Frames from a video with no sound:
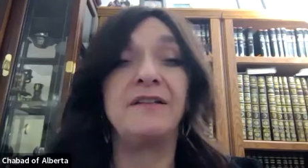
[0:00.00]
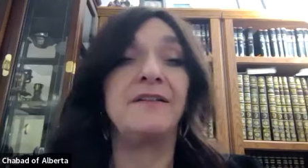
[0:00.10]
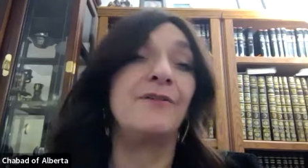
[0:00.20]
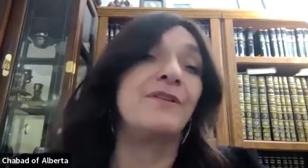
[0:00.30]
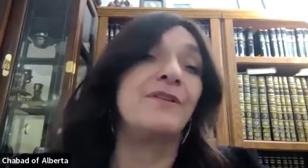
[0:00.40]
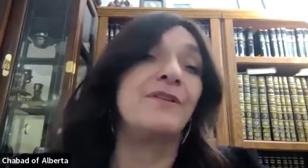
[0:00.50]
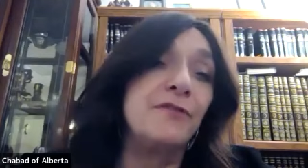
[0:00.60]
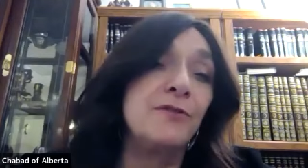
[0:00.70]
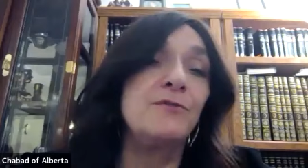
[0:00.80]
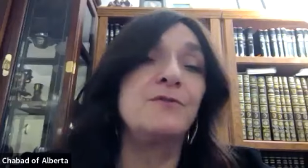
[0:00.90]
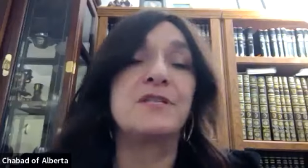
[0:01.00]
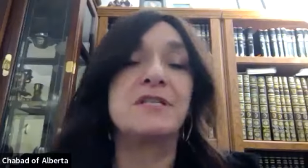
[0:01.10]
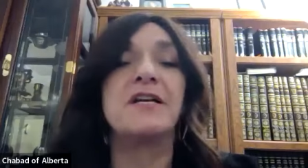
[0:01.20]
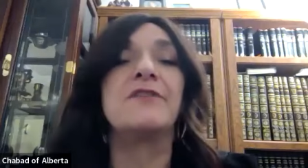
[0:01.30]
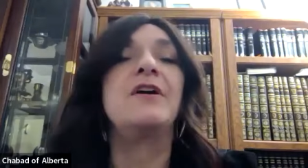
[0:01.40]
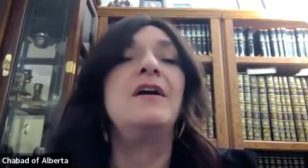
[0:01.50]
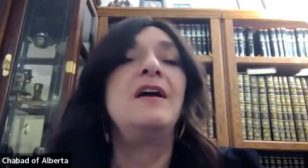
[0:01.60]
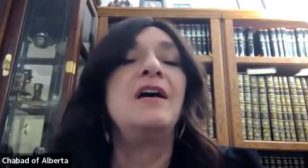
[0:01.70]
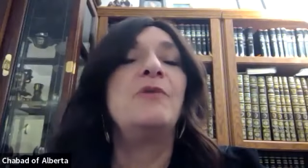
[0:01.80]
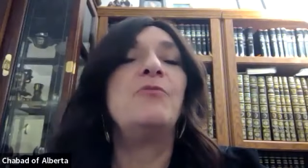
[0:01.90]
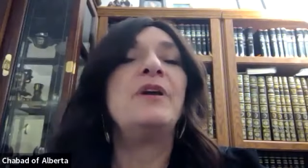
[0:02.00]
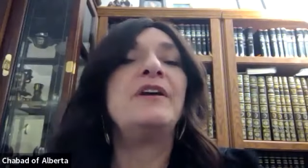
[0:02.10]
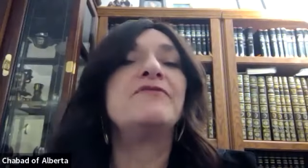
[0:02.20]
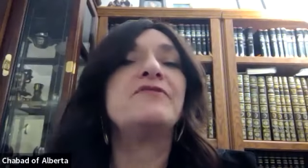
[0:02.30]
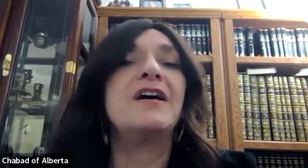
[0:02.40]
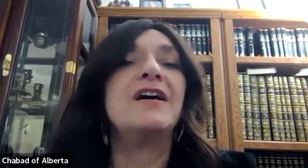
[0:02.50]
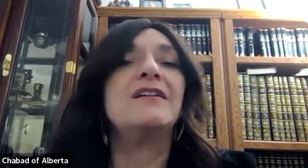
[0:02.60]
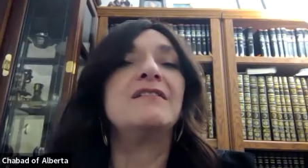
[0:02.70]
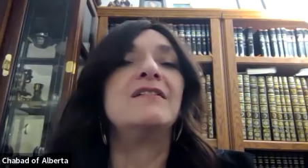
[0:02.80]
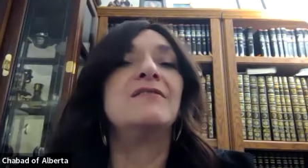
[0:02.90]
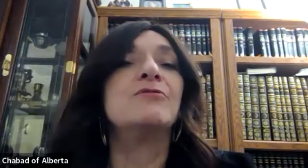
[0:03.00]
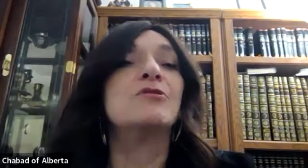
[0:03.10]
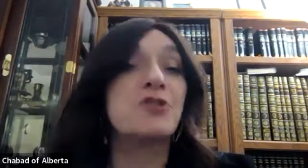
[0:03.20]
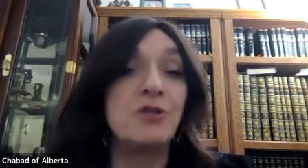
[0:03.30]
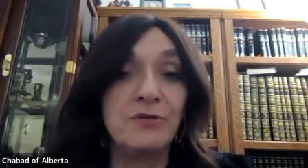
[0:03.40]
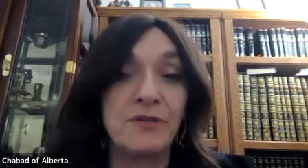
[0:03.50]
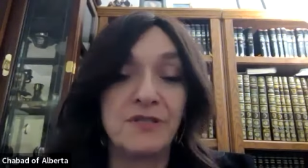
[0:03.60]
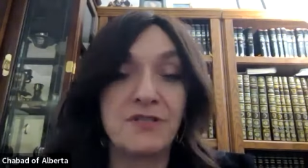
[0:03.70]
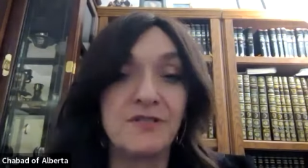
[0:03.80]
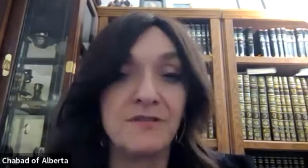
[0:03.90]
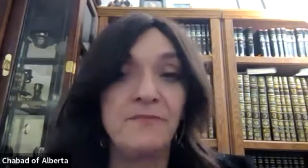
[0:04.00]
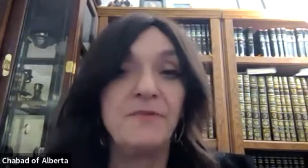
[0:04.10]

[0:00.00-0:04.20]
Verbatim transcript: you know, their flus and stuff. We have done Rosh Chodesh.